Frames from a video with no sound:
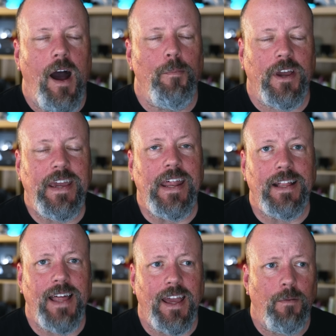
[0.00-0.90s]
I'm not
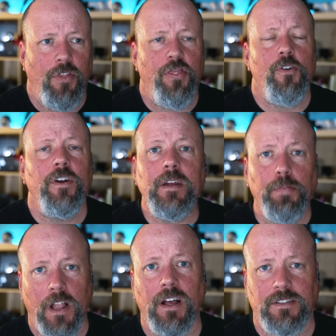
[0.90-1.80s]
kidding, like 30
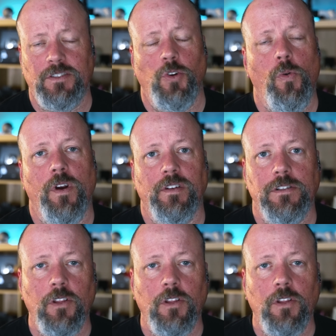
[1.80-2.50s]
plus stories,